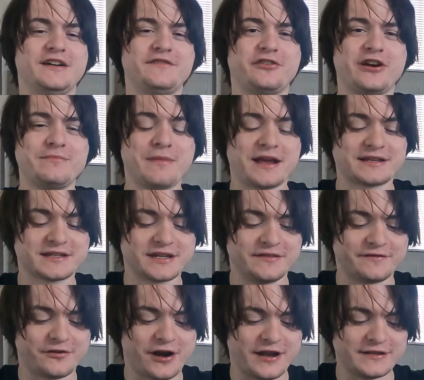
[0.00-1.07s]
very Mexican
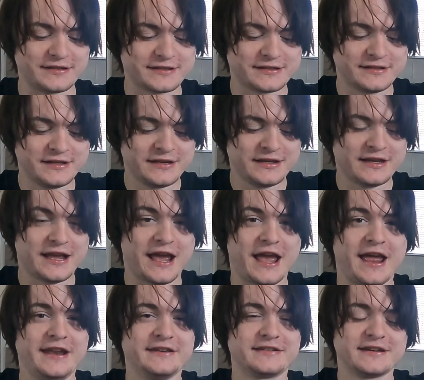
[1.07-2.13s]
friends.
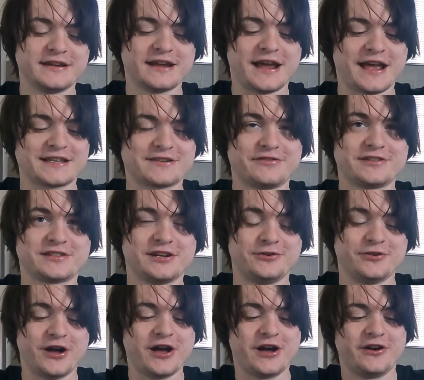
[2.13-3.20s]
And as a
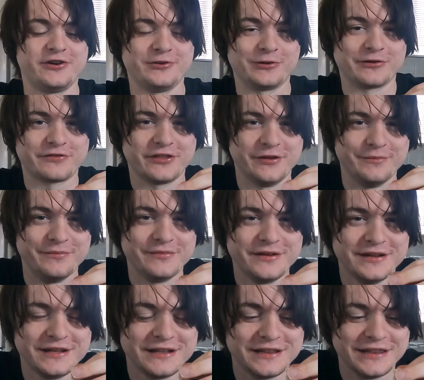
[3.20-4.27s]
result, her and all of
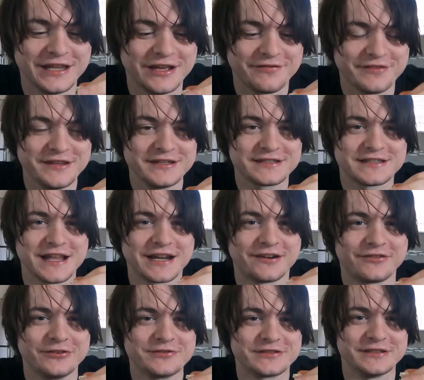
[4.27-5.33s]
them love these De La
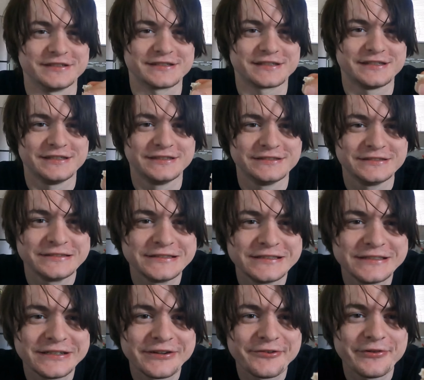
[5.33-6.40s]
Rosas,
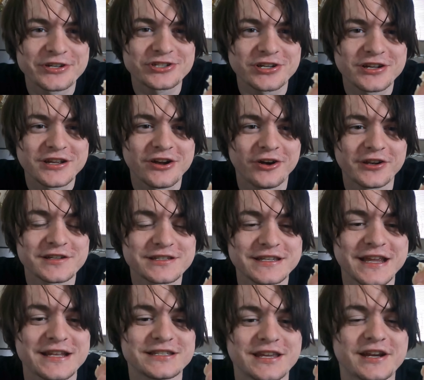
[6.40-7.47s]
which
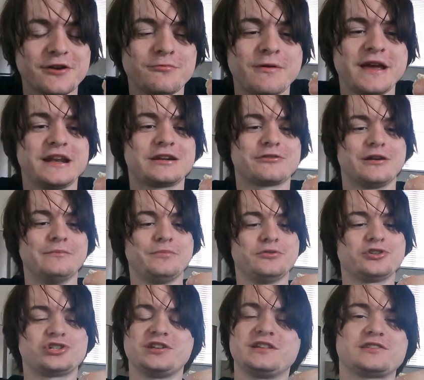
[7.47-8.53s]
honestly, it's like a weird
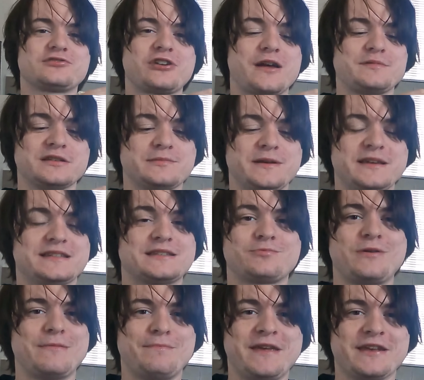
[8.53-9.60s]
crumble. She describes it to me as
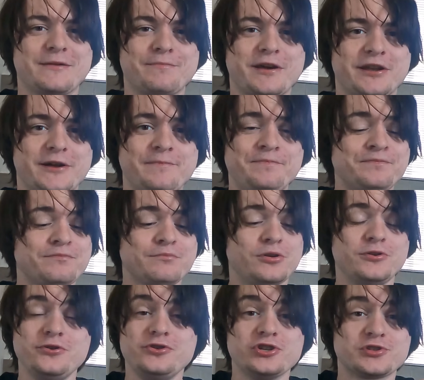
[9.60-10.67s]
sweet peanut butter, but
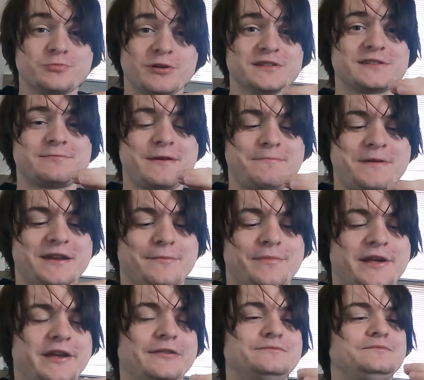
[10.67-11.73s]
who just wants sweet peanut
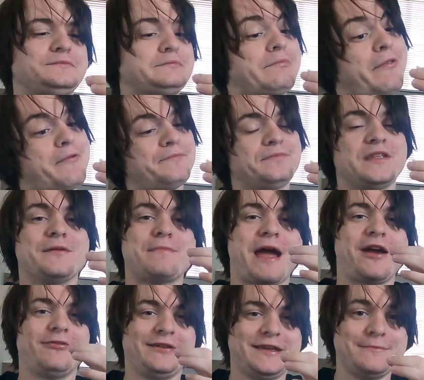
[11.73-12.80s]
butter?
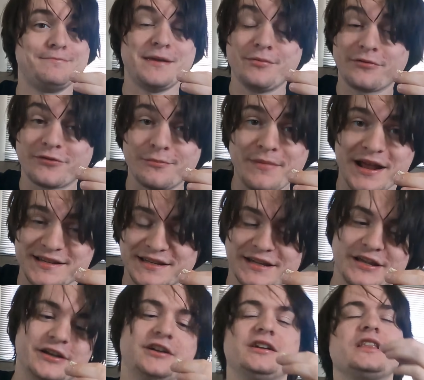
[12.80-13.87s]
Apparently, people from
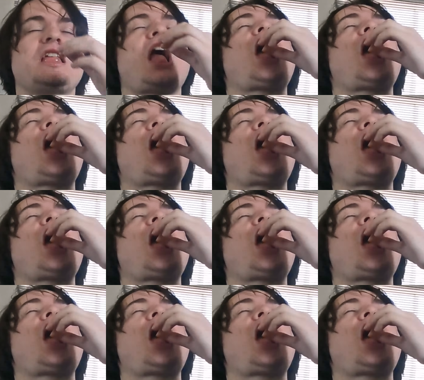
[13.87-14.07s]
Mexico.